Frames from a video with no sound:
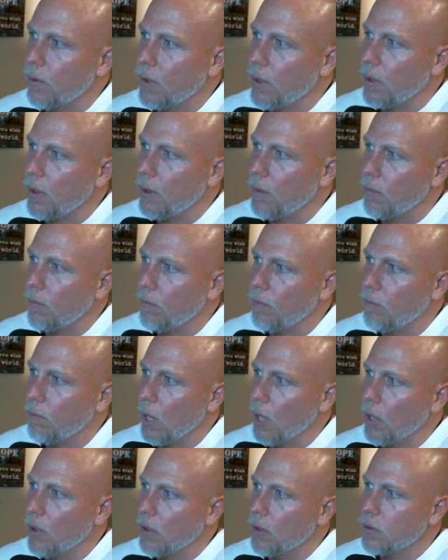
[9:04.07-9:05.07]

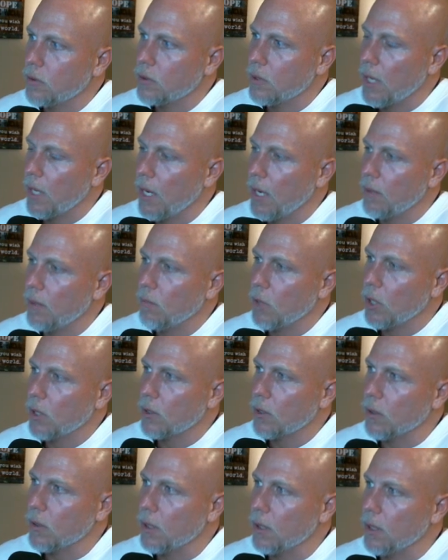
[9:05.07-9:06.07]
Mars and
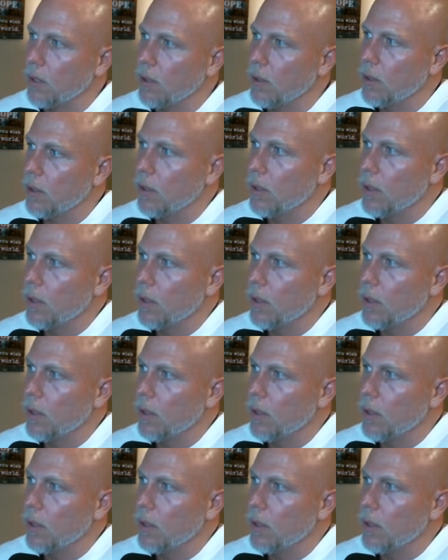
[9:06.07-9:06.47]
Mercury,